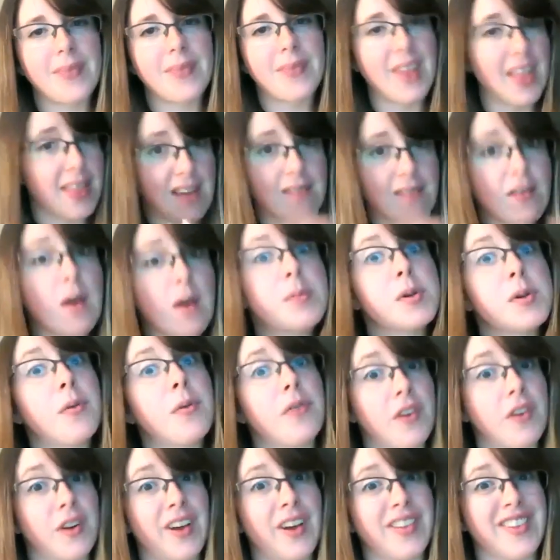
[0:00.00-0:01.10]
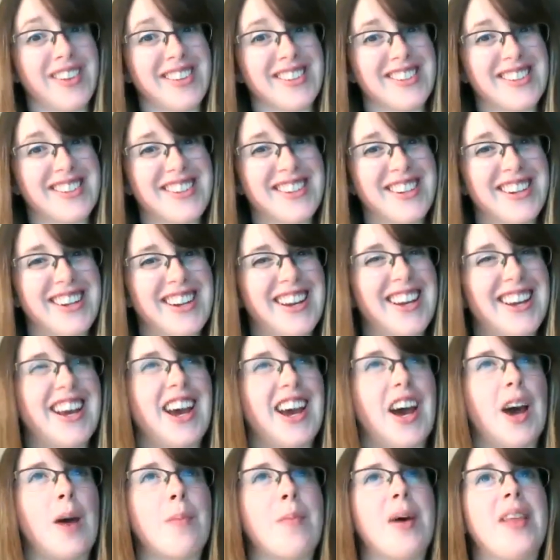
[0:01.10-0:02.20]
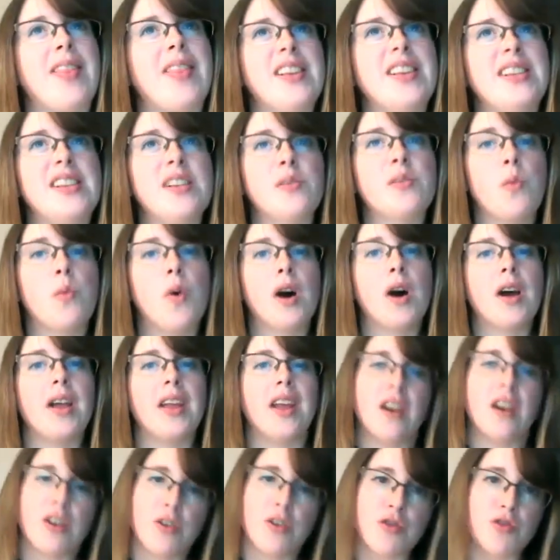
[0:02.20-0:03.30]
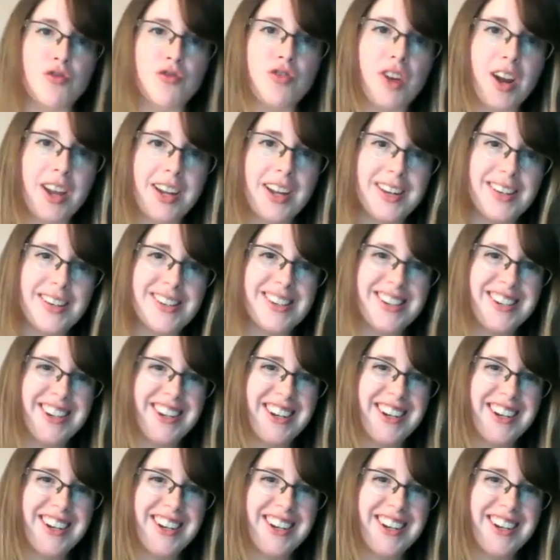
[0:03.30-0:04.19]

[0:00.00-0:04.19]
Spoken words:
rubs off on others. And this is why a great